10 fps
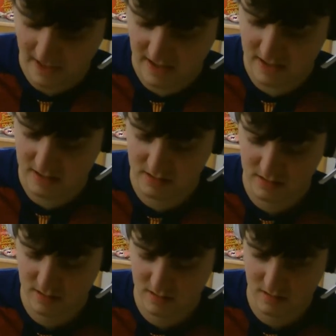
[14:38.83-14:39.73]
And
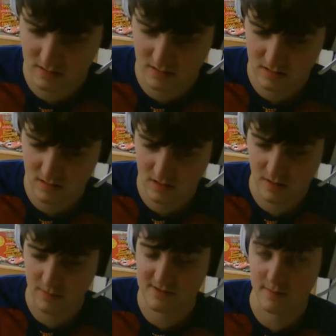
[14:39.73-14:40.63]

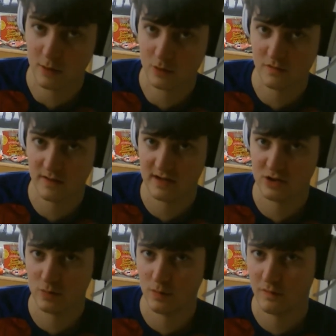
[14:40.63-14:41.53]
it's about your
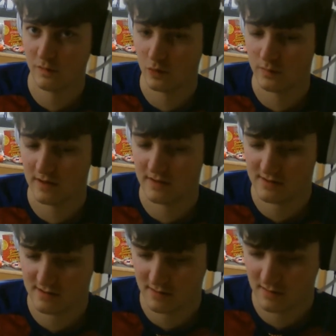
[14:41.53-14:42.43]
financial
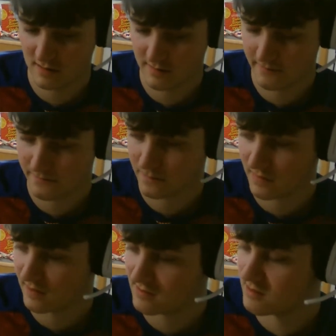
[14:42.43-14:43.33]
performance.
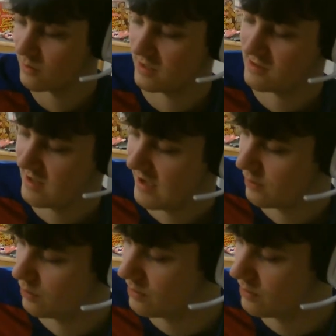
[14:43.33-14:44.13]
So it's how